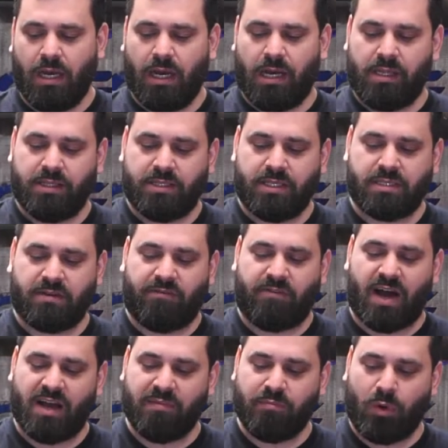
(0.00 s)
Uh, this is a
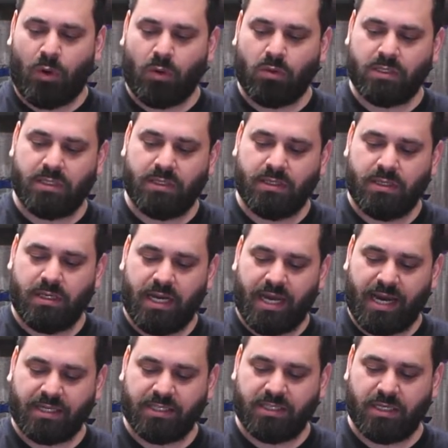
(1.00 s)
5 bolt
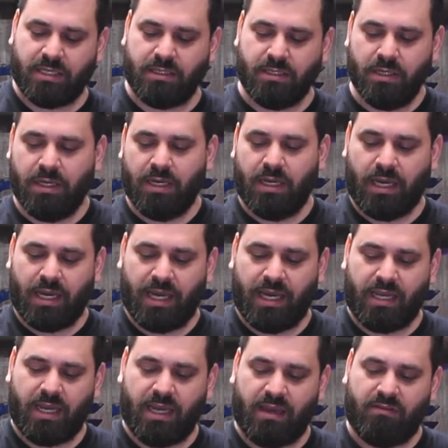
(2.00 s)
exit
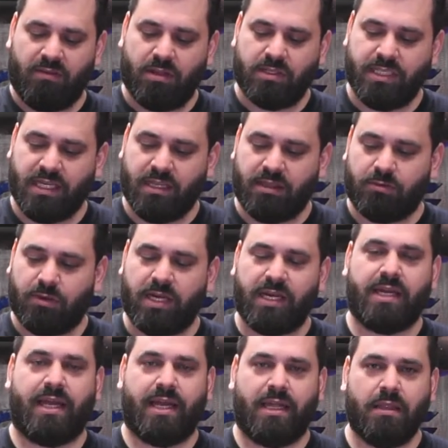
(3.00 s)
and a
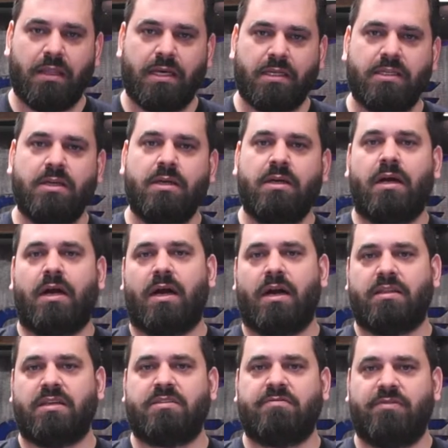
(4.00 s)
T3 inlet.
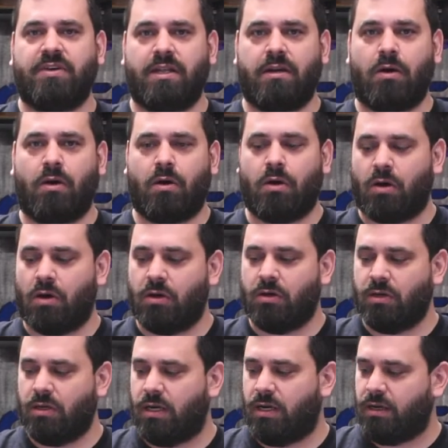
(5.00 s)
Uh, this fit
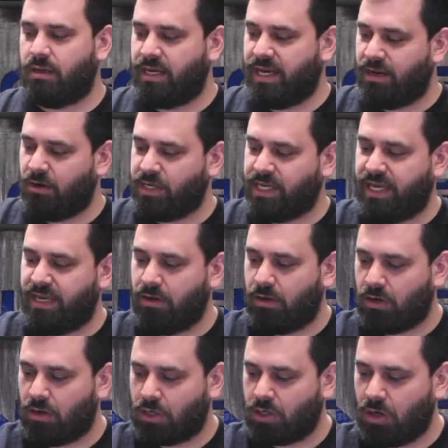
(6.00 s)
our uh, header kit
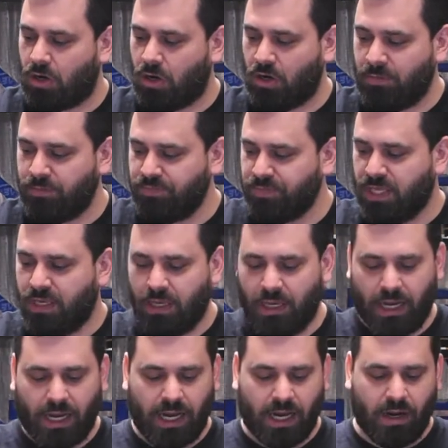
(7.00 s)
on our car.
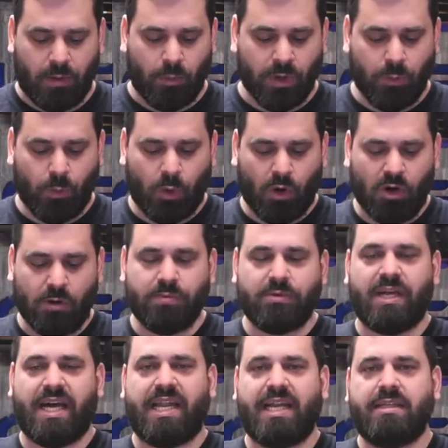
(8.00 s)
Um, we were
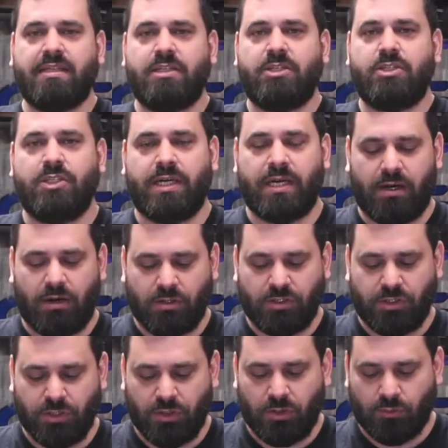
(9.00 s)
planning this year
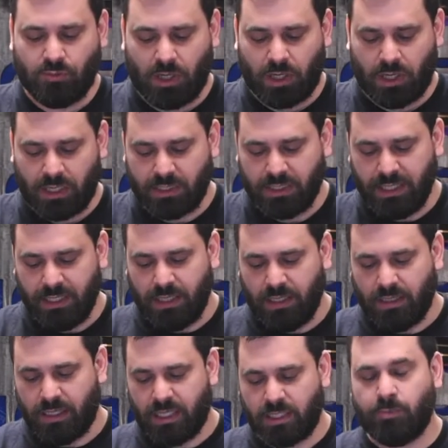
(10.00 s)
to run
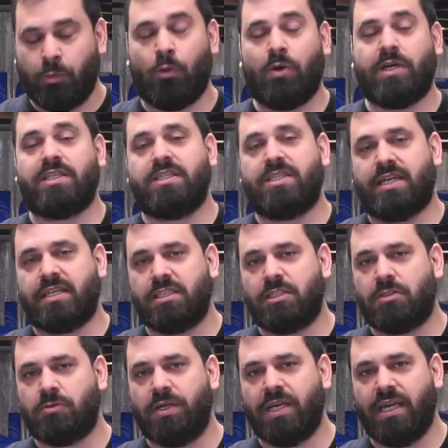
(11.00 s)
this
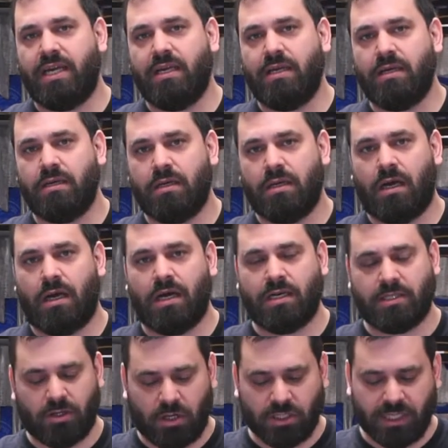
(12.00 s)
0.63 uh,
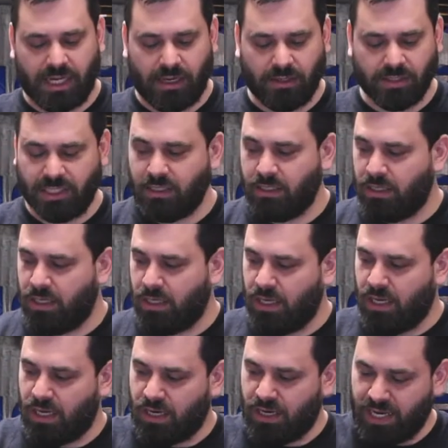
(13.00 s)
exhaust housing
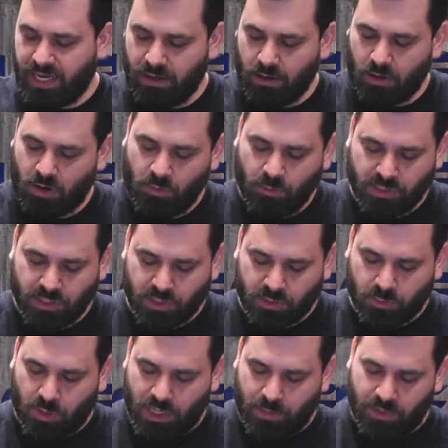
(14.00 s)
uh, AR, which is
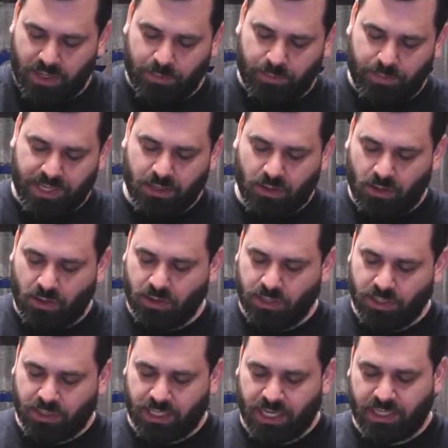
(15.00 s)
quite a bit bigger.
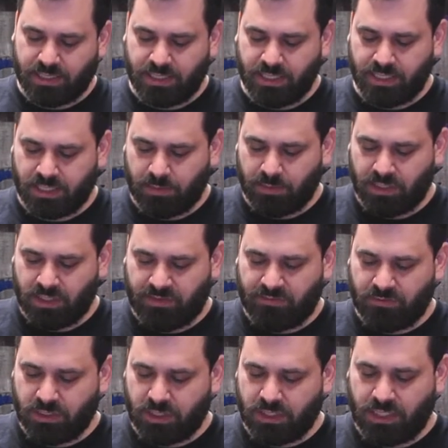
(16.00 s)
You can kind of see some of the
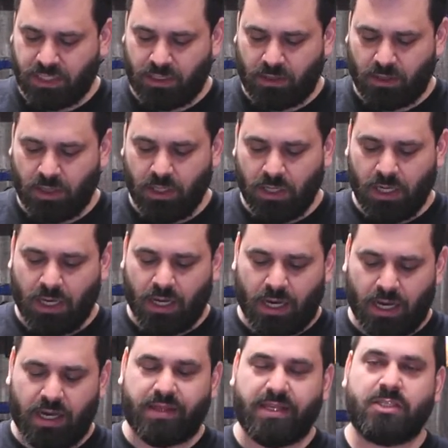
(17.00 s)
differences here.
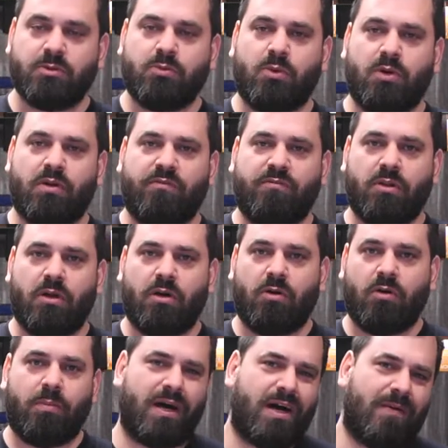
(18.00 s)
Uh, this will
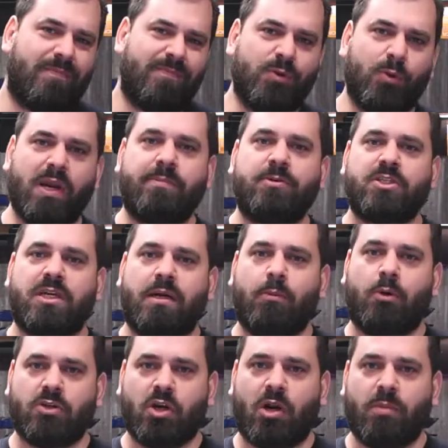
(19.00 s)
flow about 20%
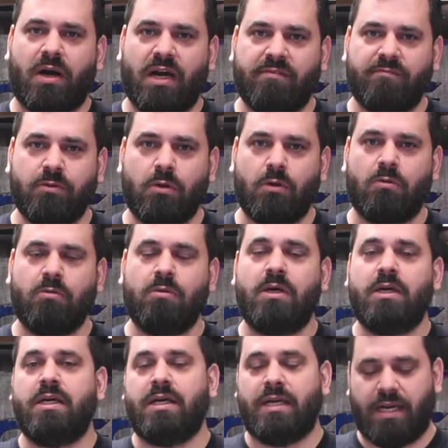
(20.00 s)
more turbine flow,
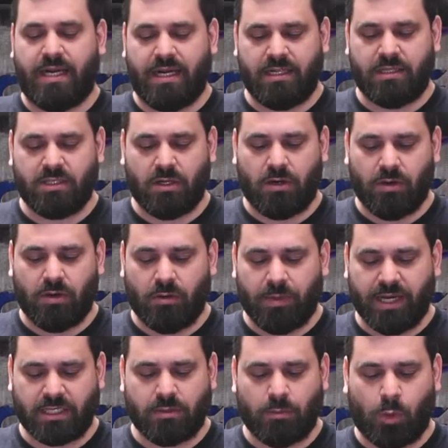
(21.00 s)
and so it'll
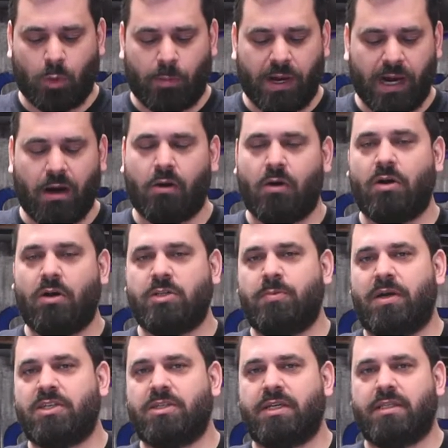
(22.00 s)
make some more power,
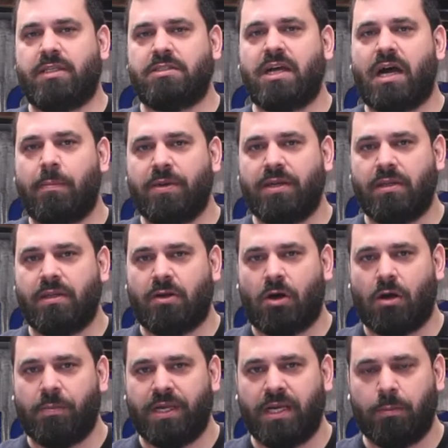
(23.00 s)
especially in the top end of the
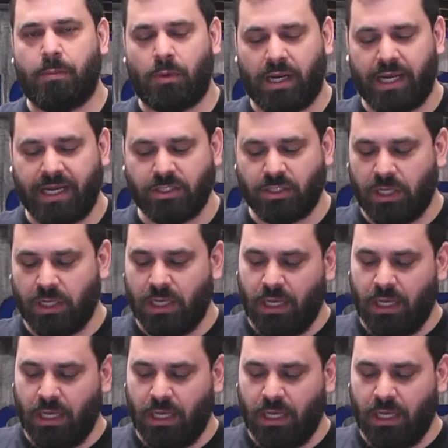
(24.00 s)
RPM range.